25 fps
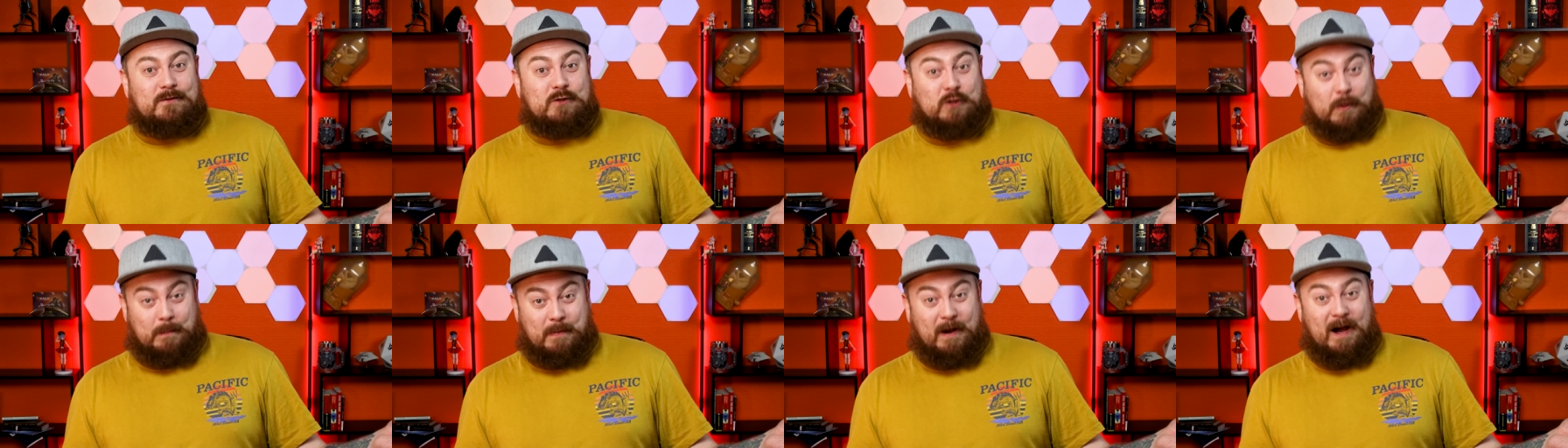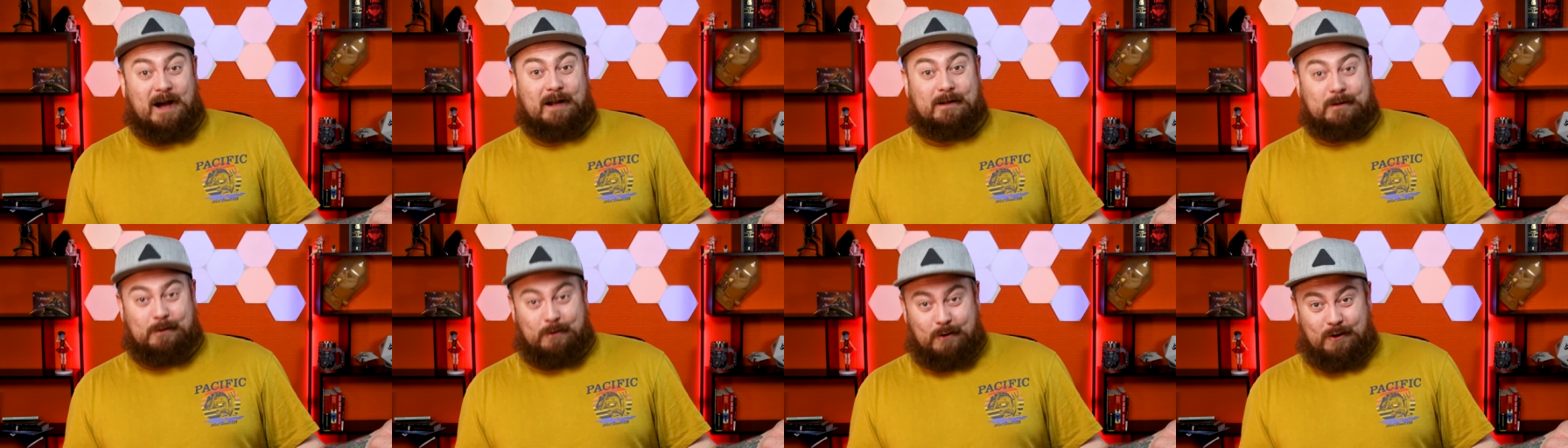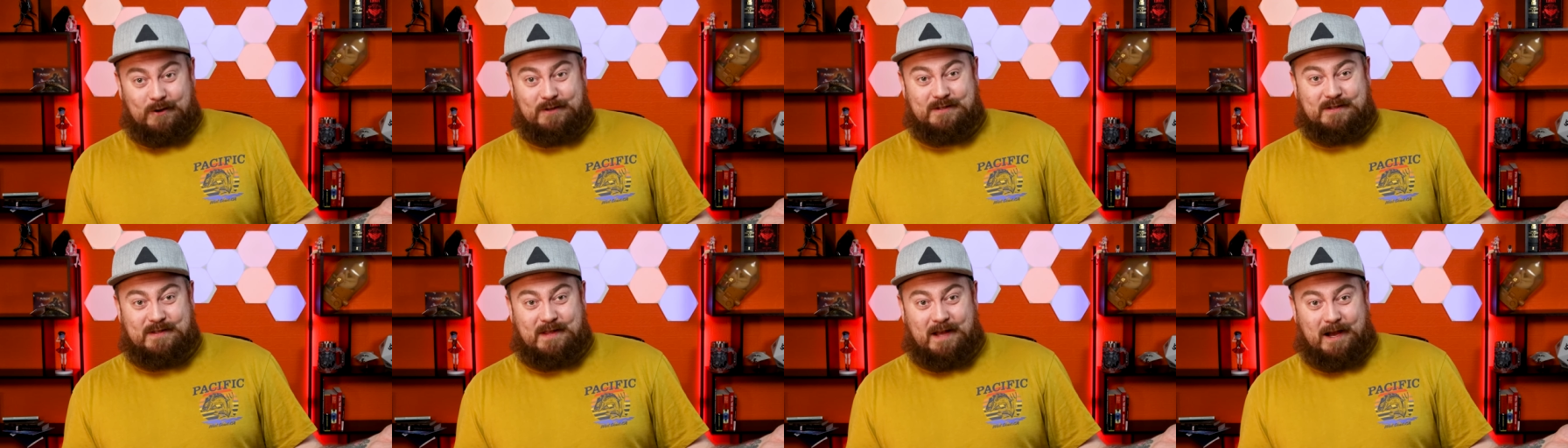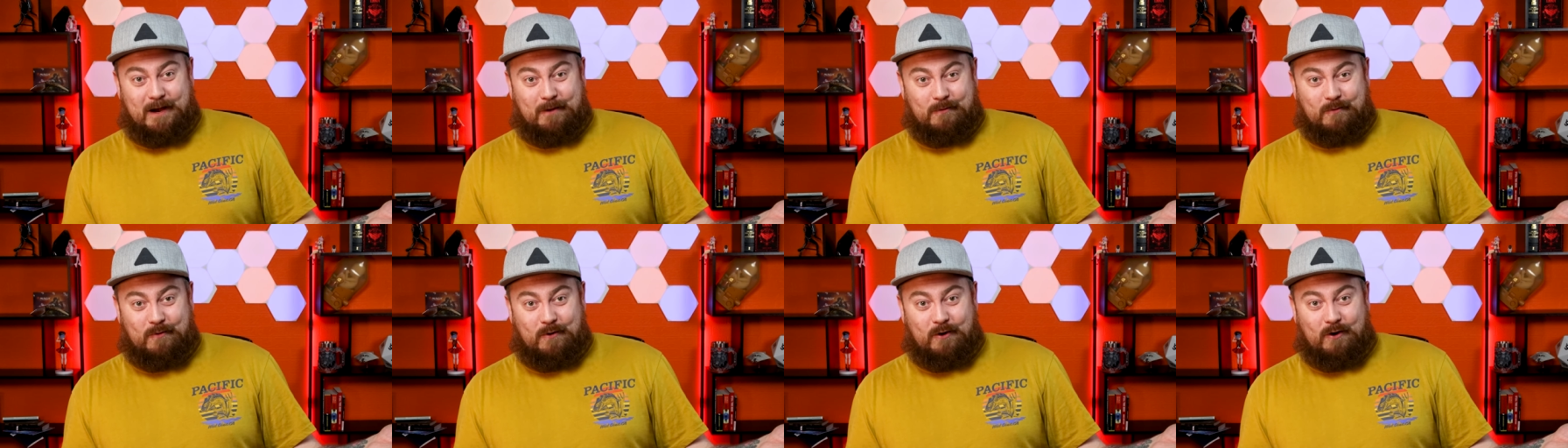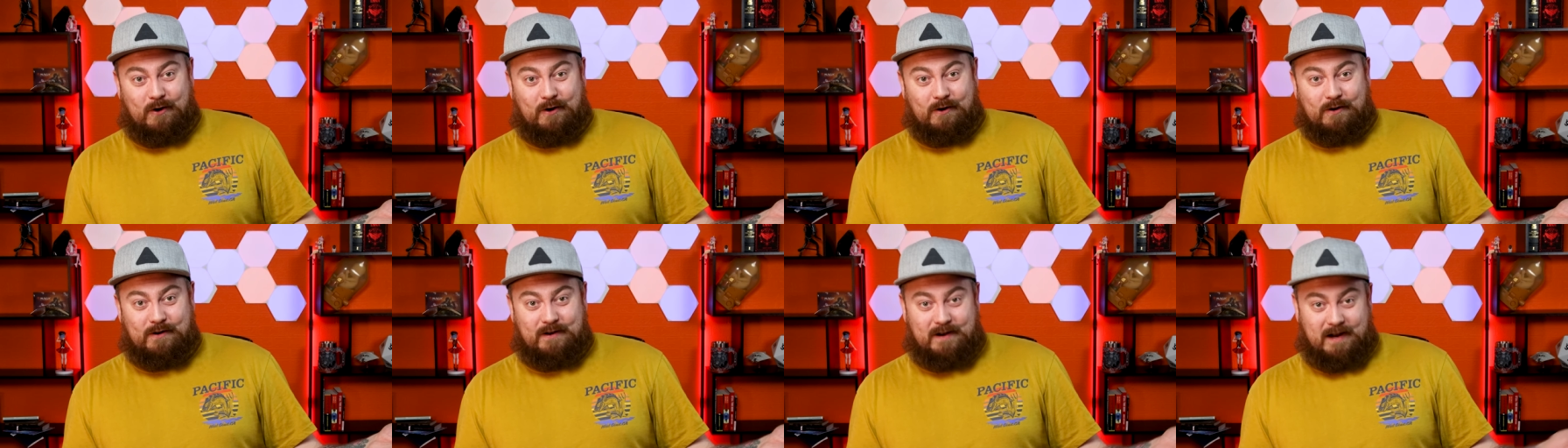Japan lost that
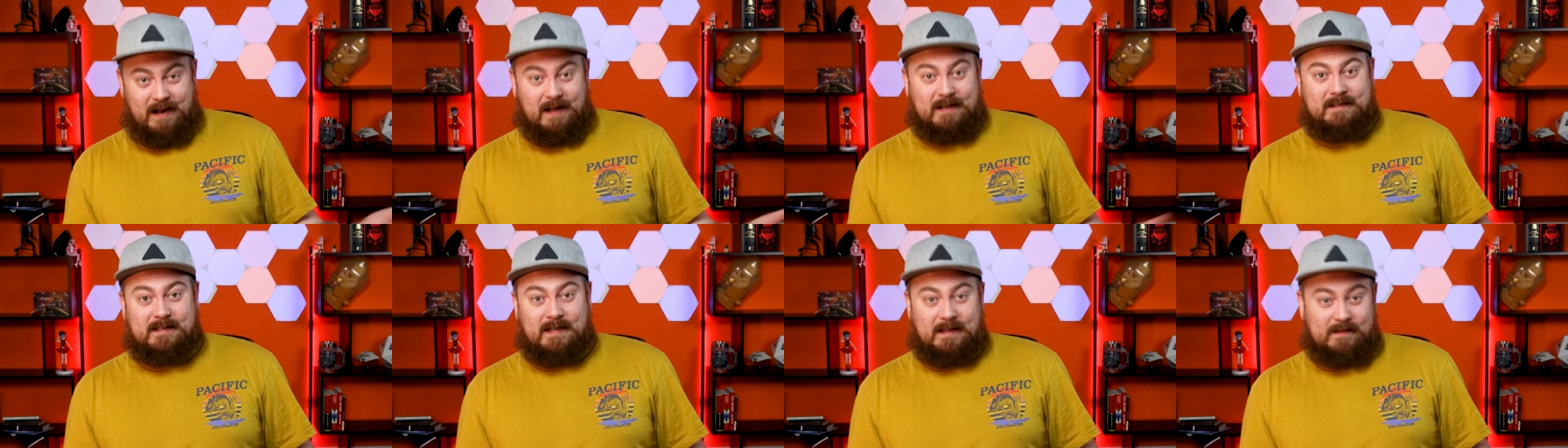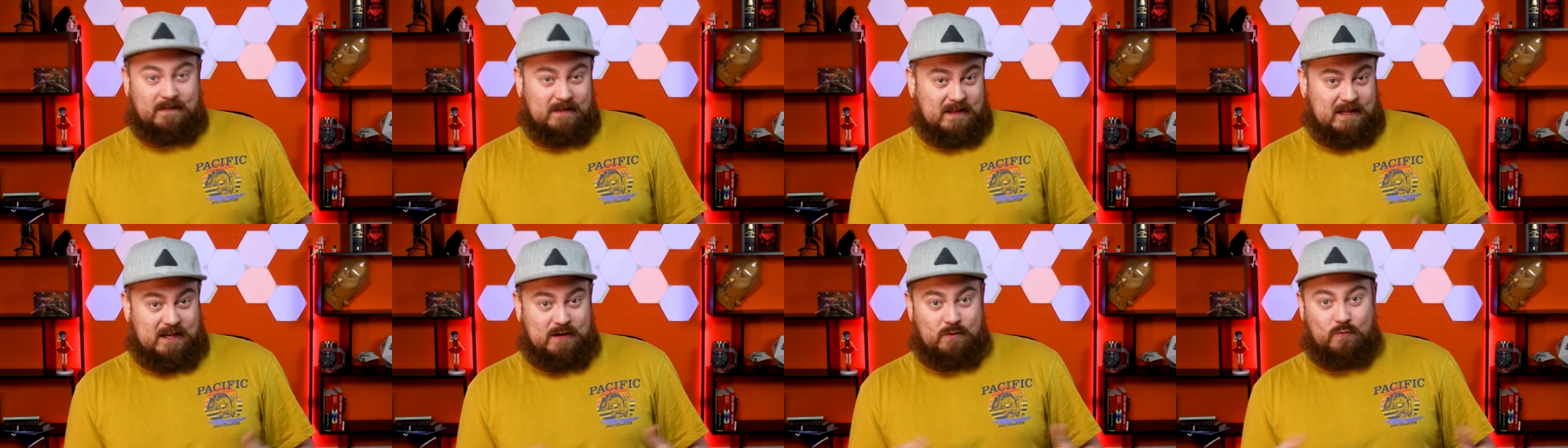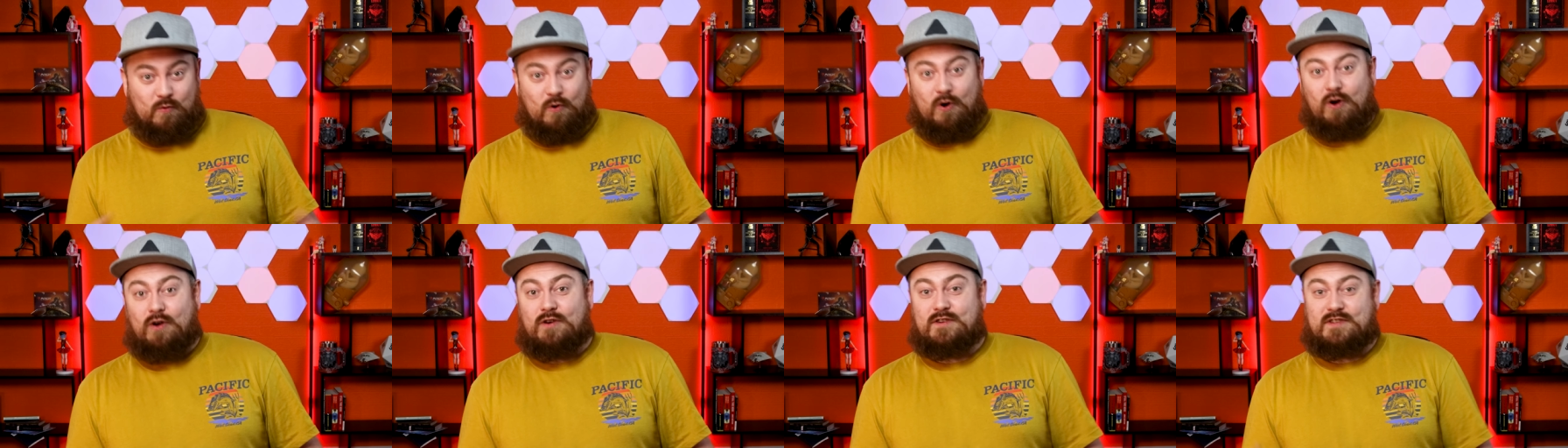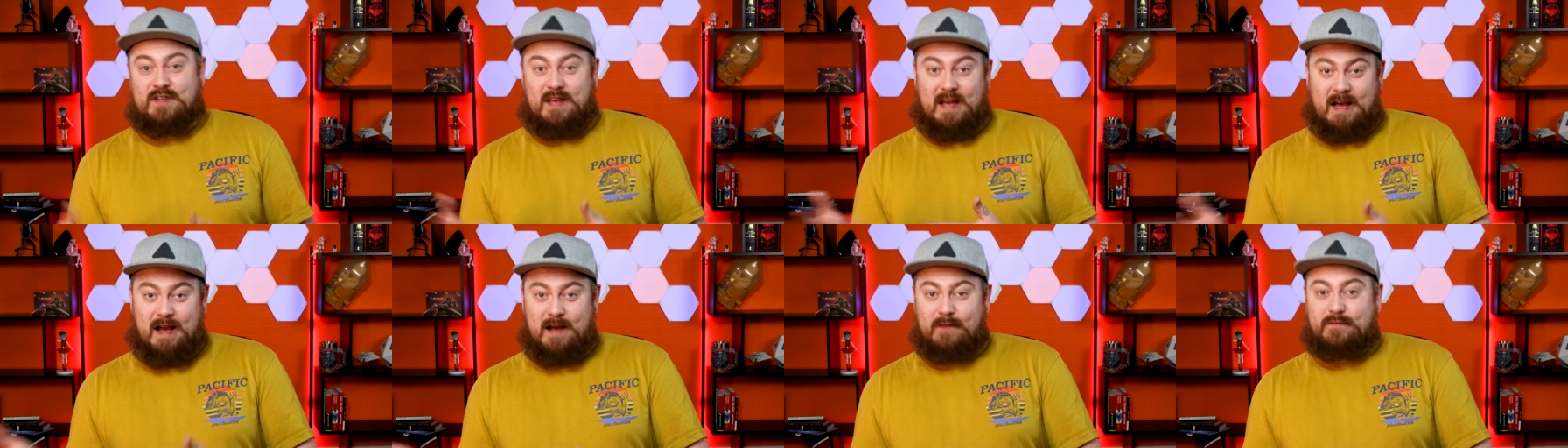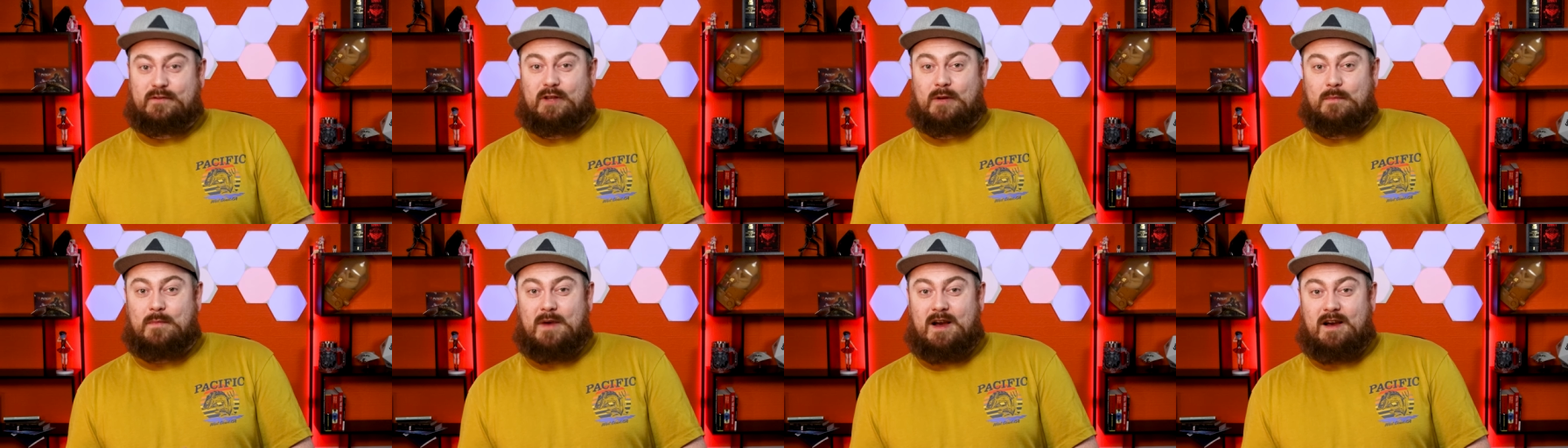war, and in the war's
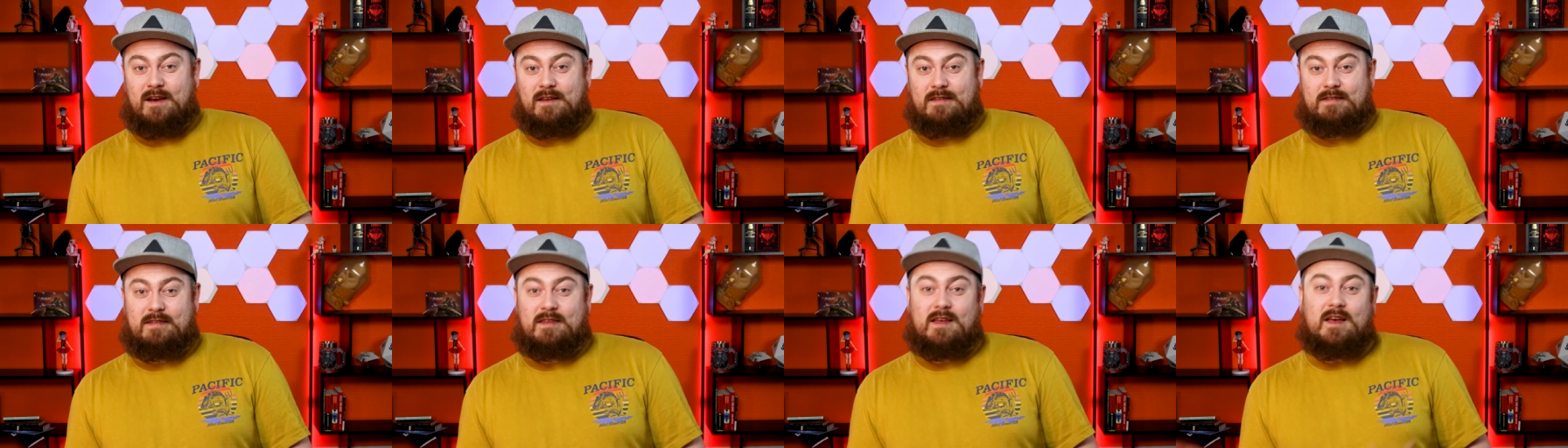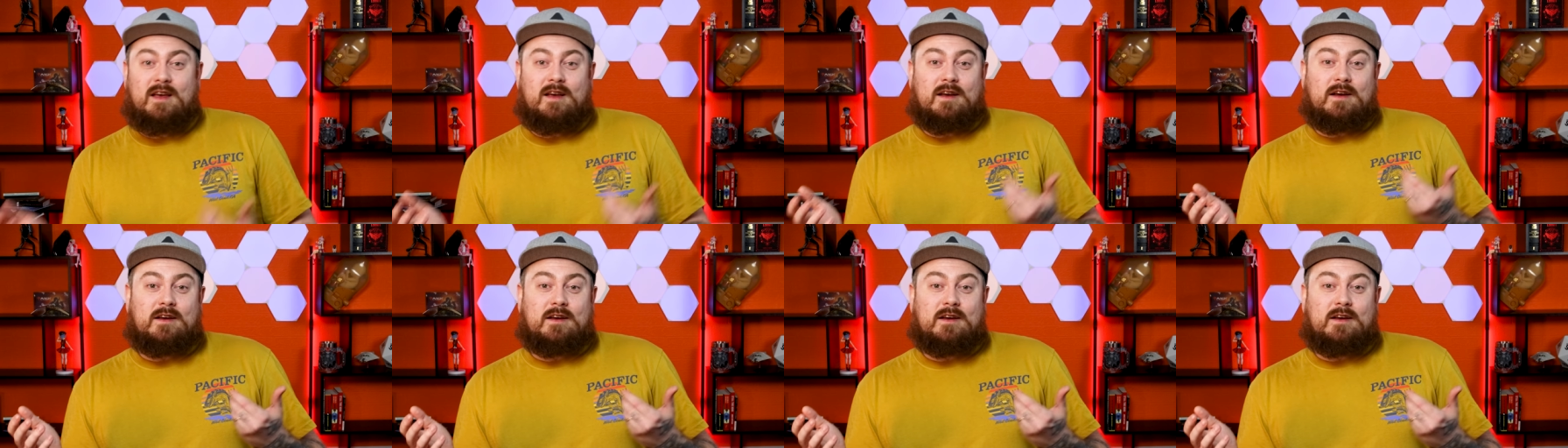aftermath,